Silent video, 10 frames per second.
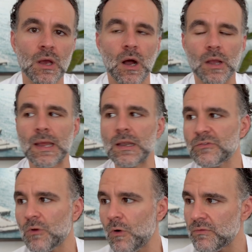Again, let's
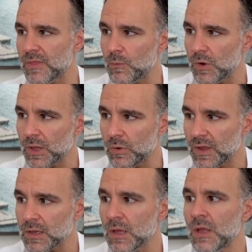go over them really
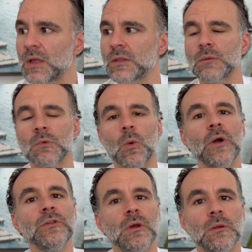quick. Number
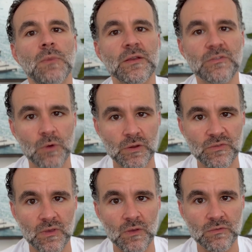1, you're going to buy a smart
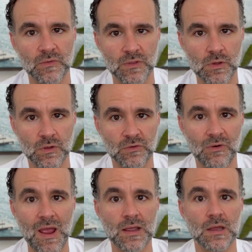scale so that you can
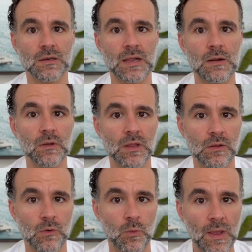track not only
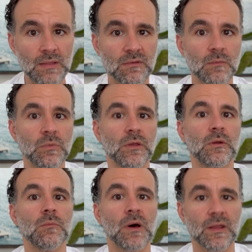your weight, but
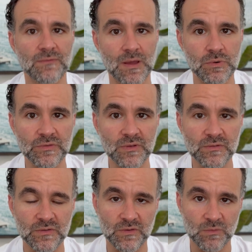your body fat
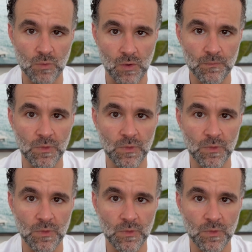percentage as well.